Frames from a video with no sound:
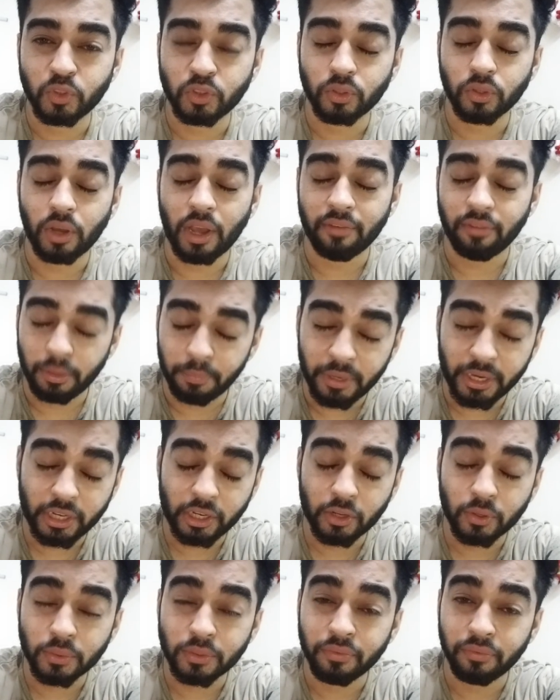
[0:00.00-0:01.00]
So I will meet
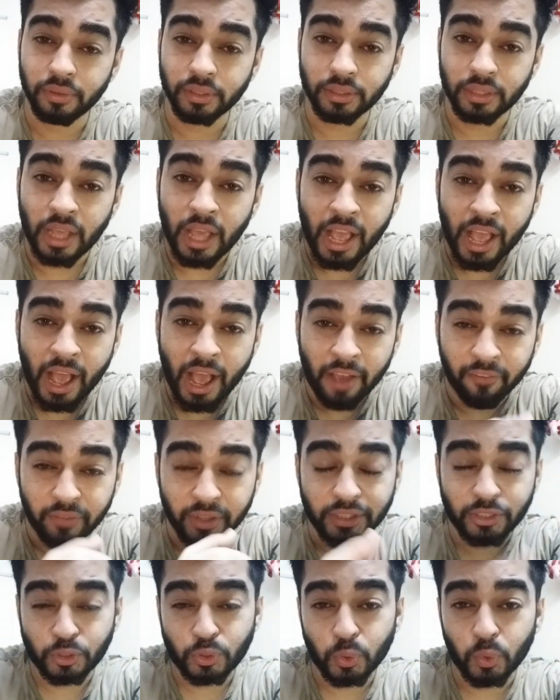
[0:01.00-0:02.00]
you
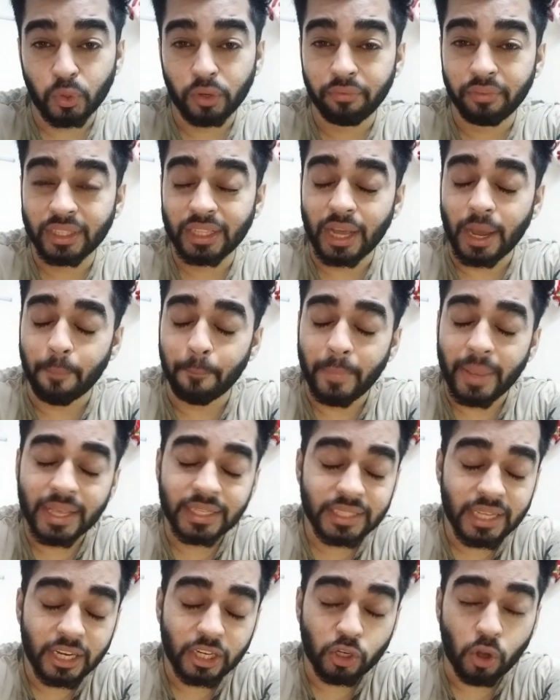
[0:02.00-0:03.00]
with soon with
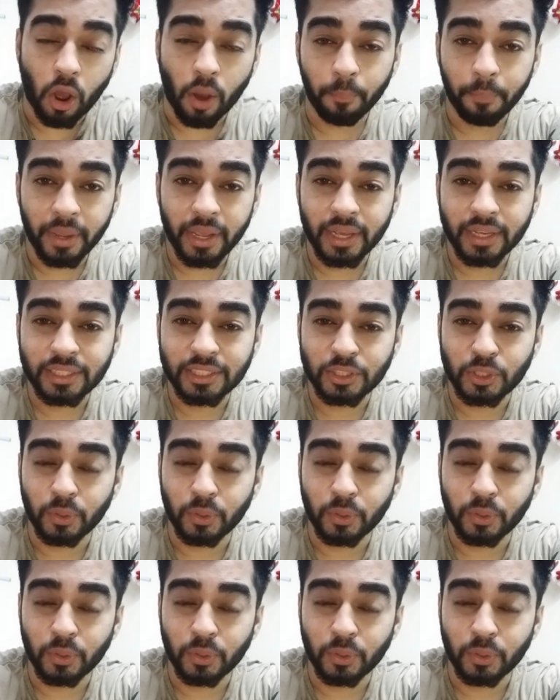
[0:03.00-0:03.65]
amazing topics.